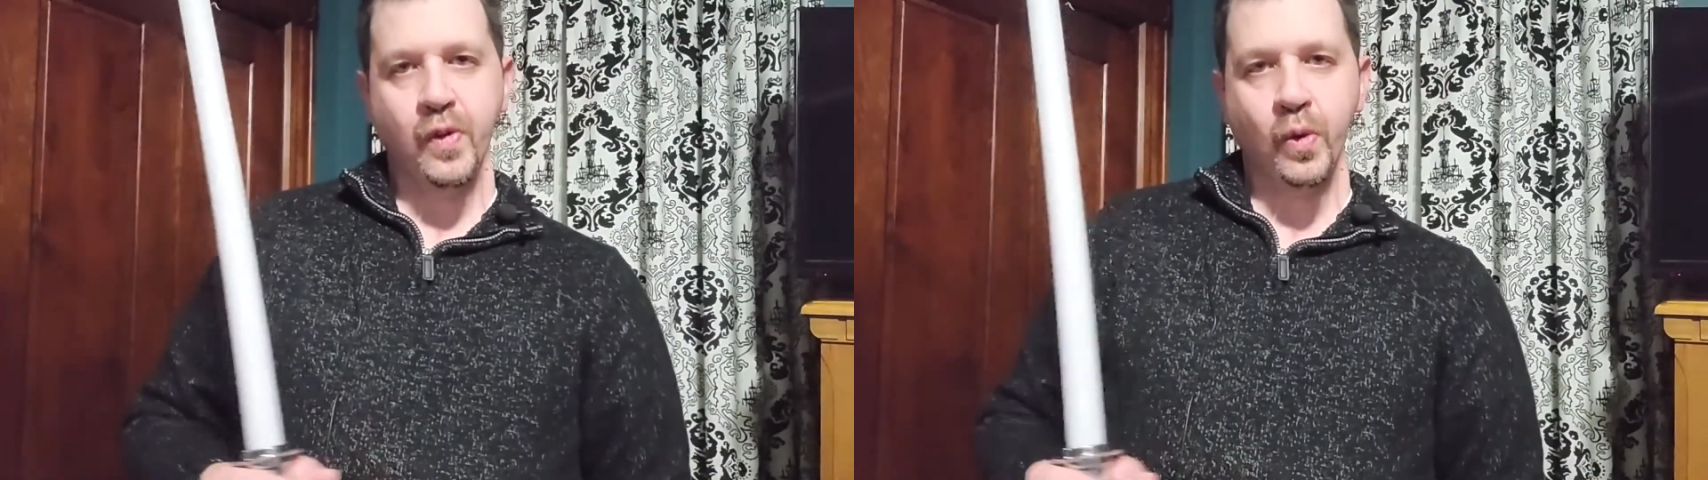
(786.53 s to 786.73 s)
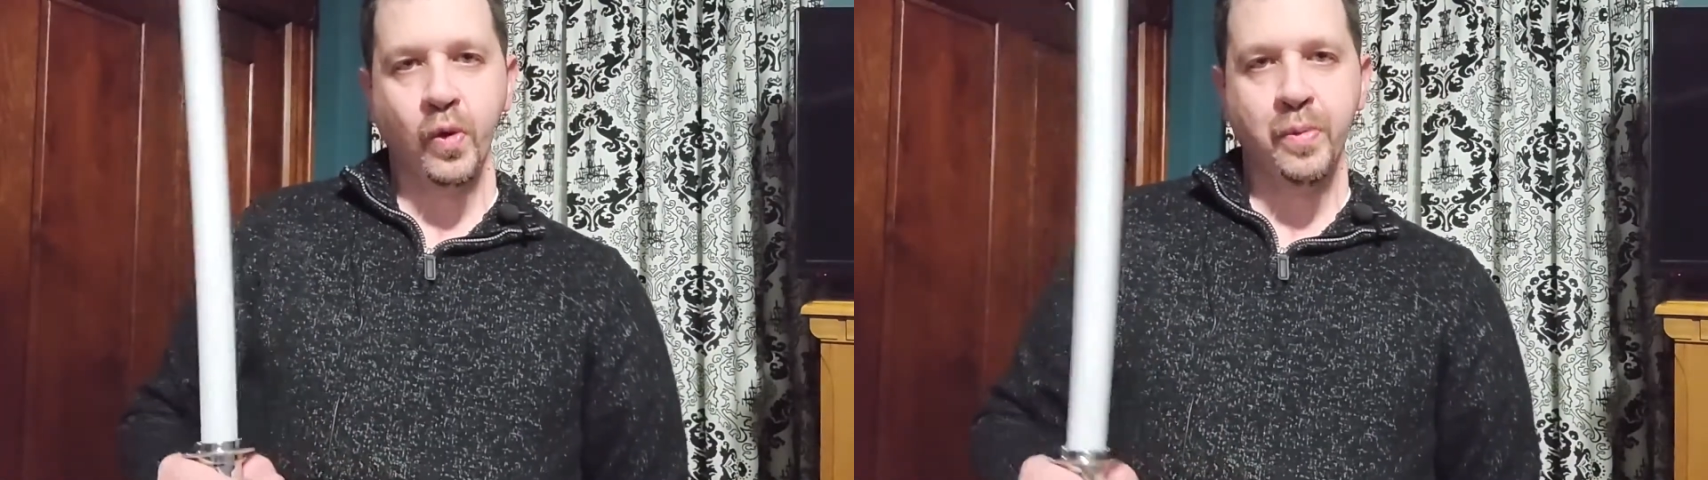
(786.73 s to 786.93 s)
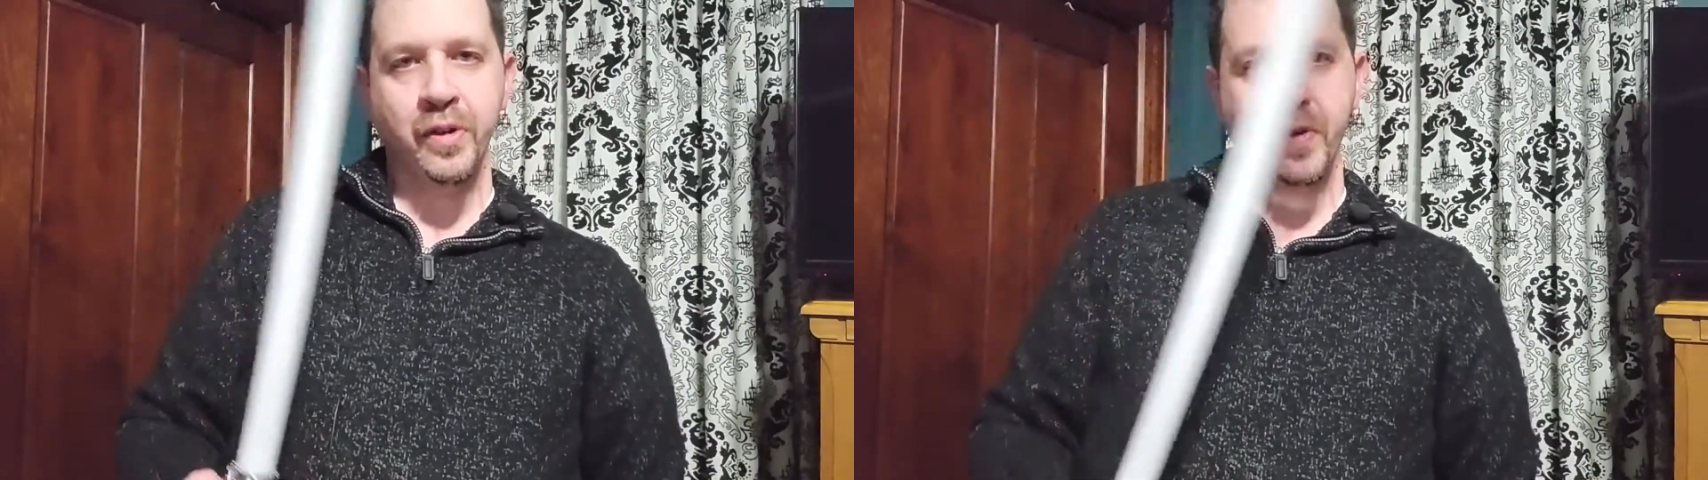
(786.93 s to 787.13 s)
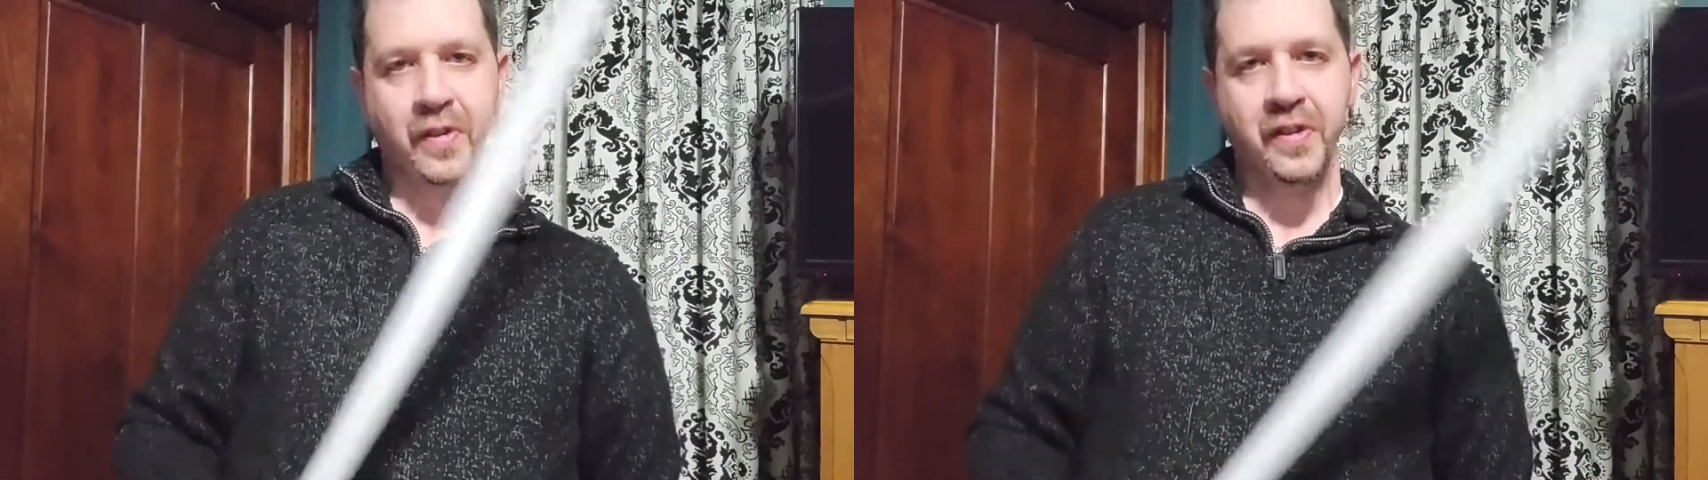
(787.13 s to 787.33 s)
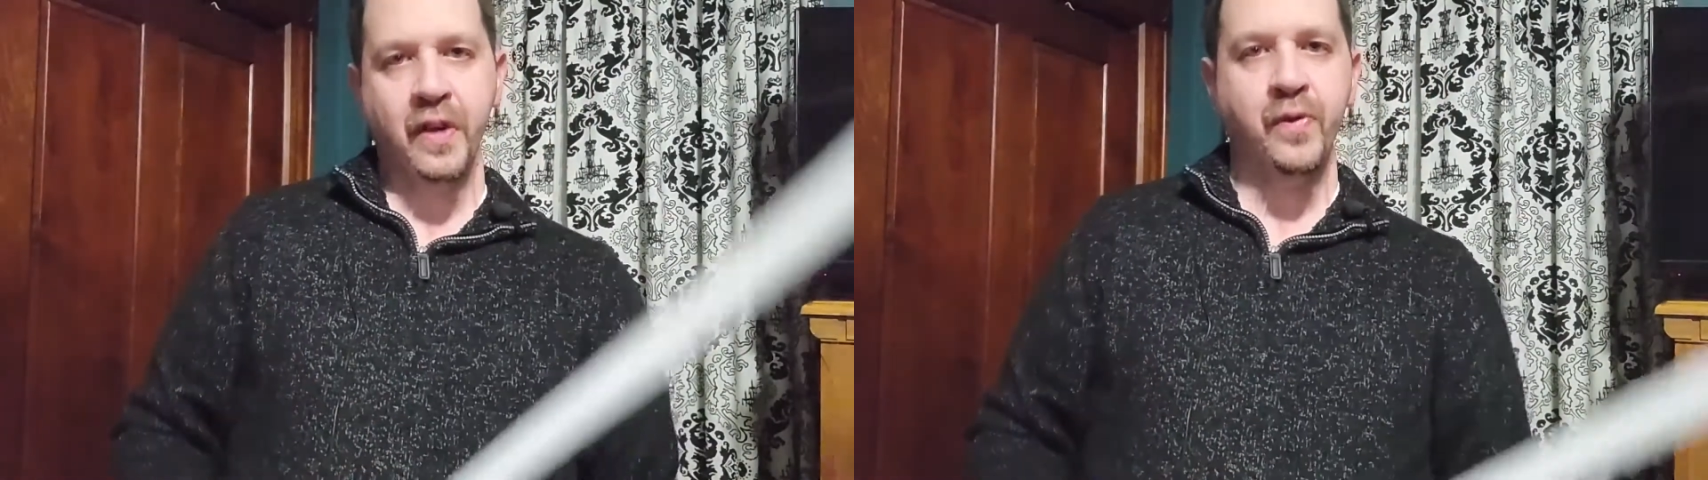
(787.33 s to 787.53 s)
There will be
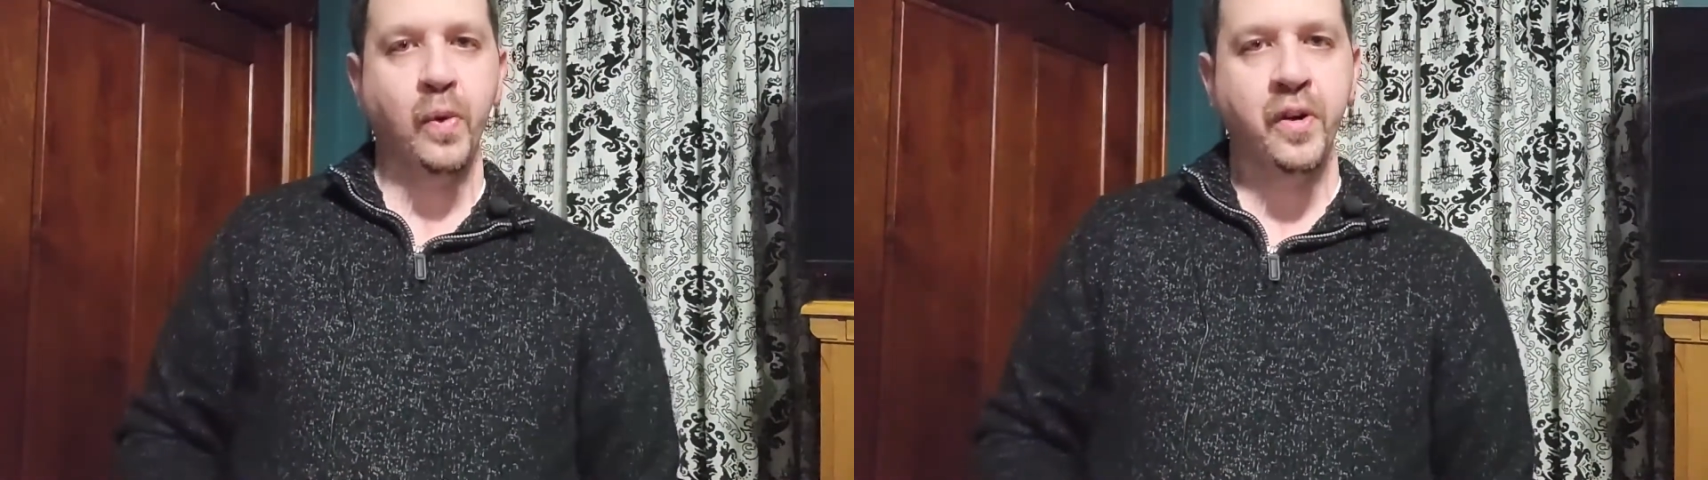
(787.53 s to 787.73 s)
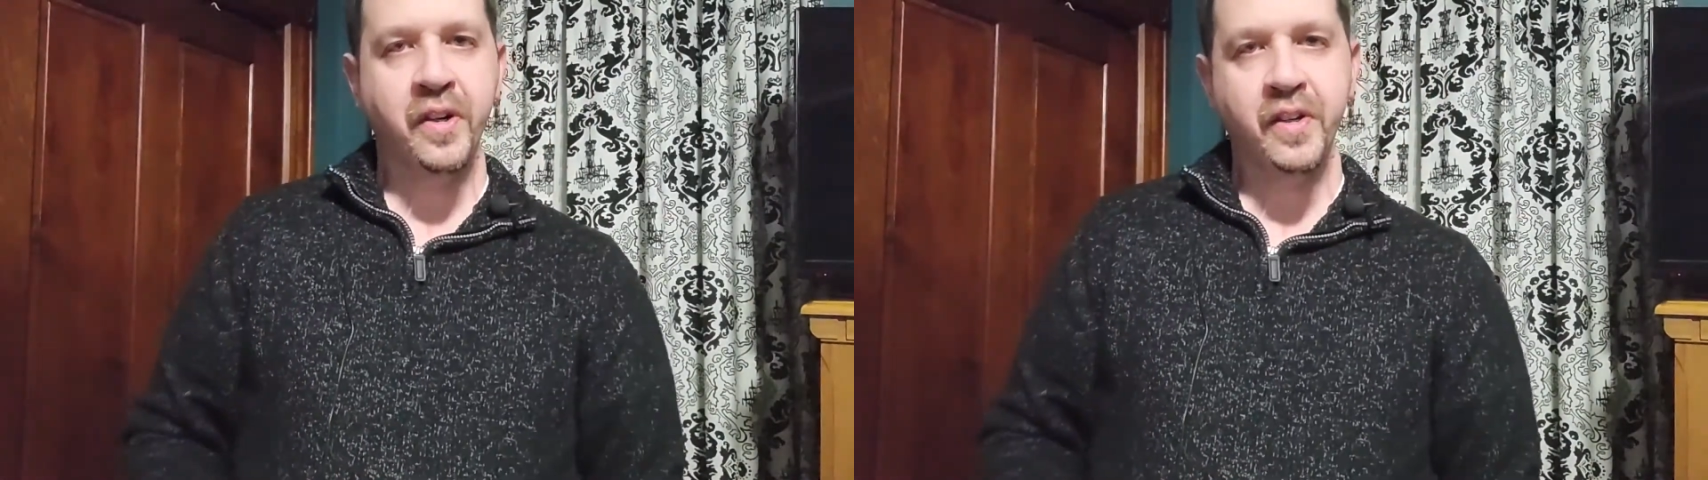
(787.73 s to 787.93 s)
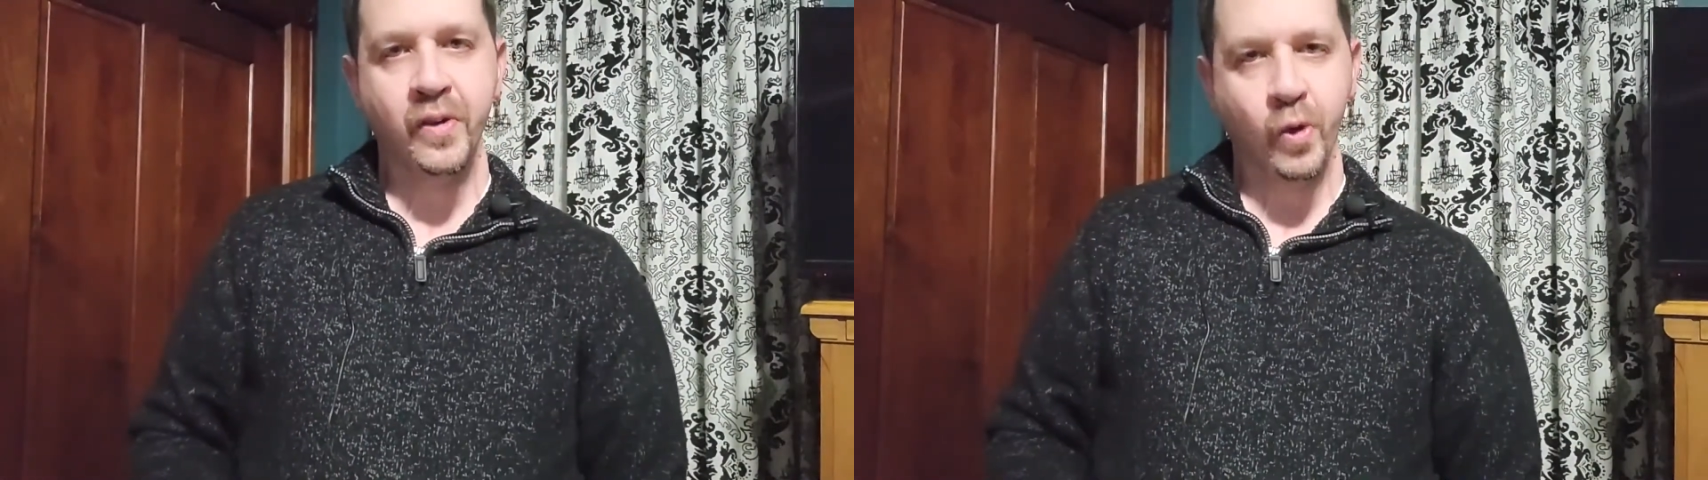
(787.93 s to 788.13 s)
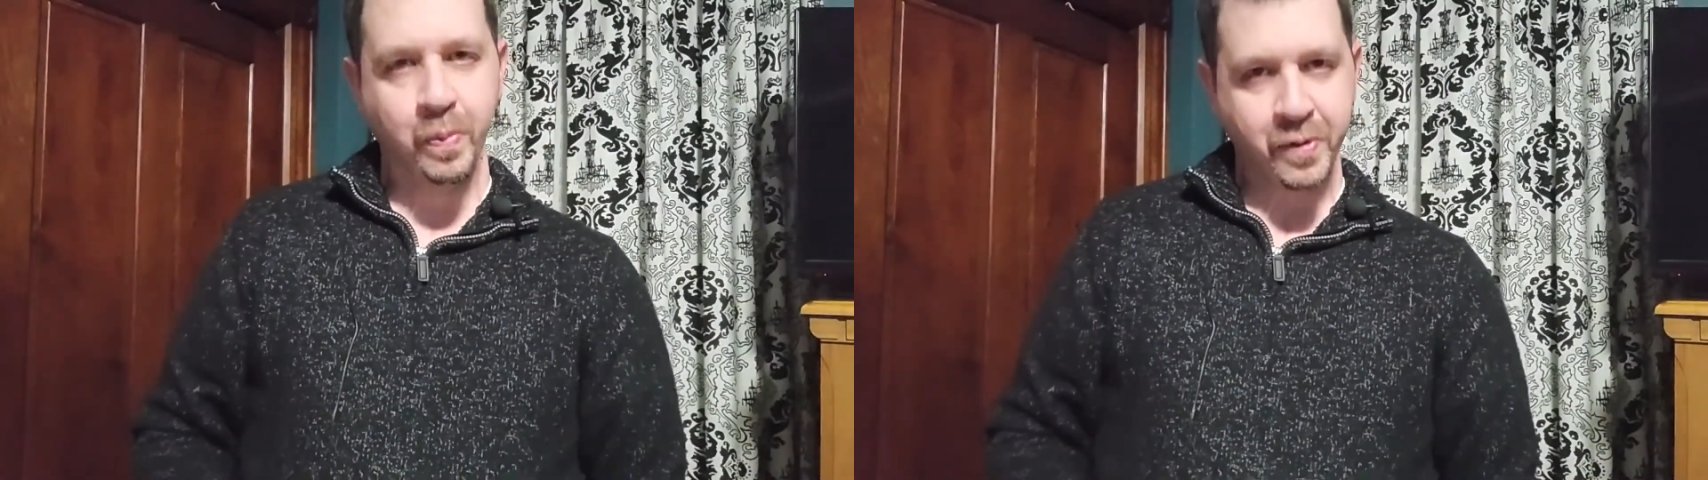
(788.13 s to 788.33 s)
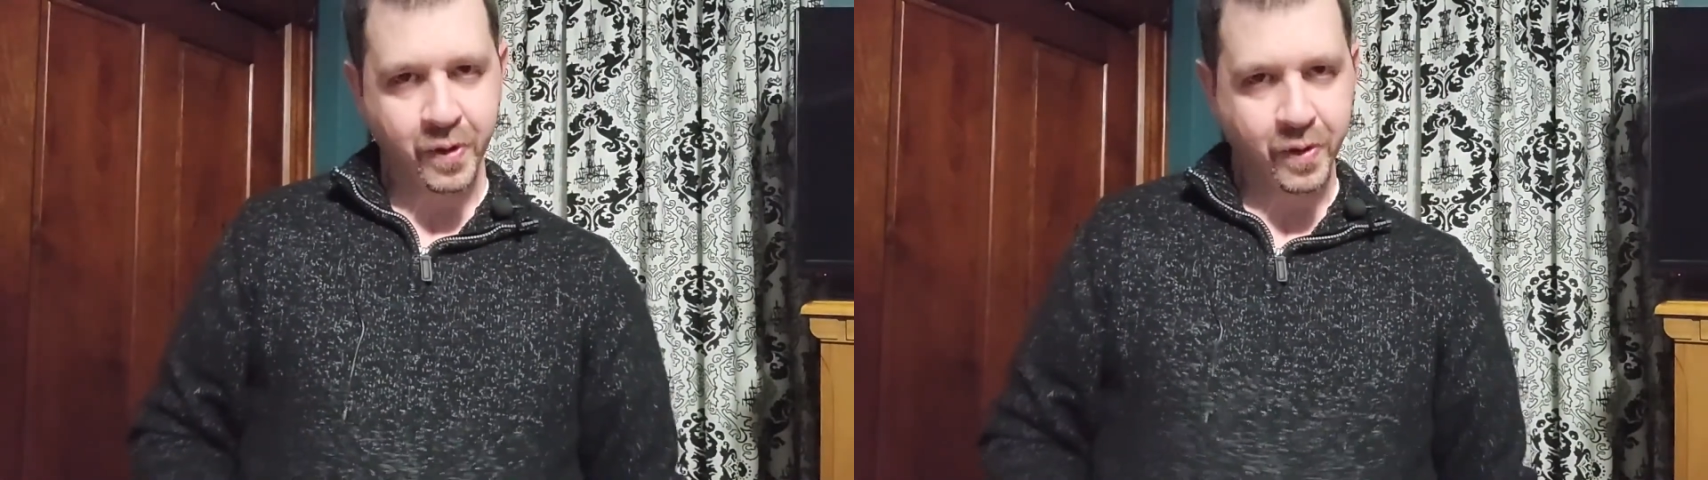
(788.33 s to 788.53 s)
others on the way. I
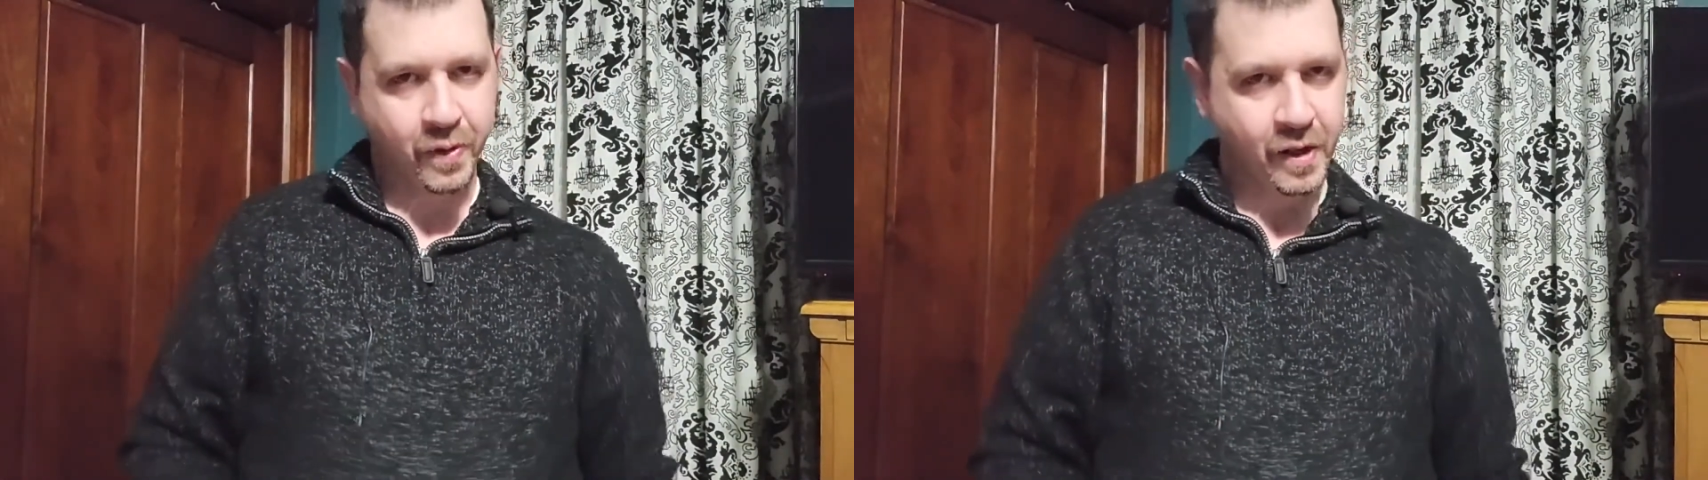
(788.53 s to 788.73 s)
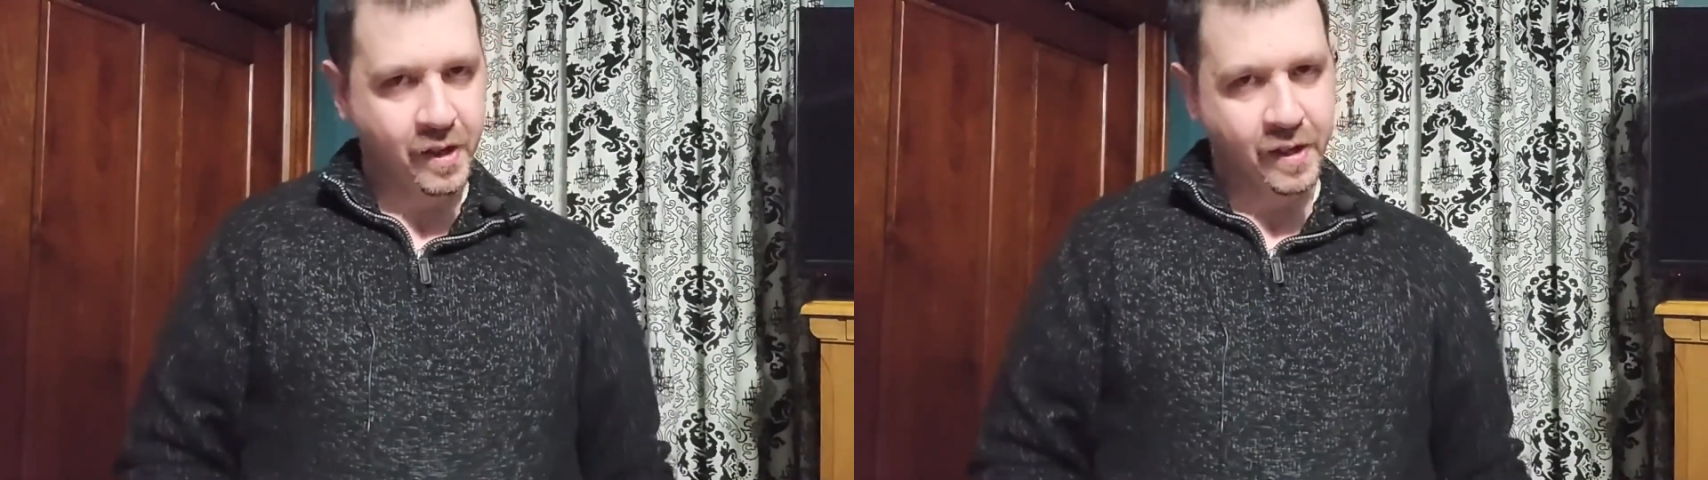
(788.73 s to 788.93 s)
hope to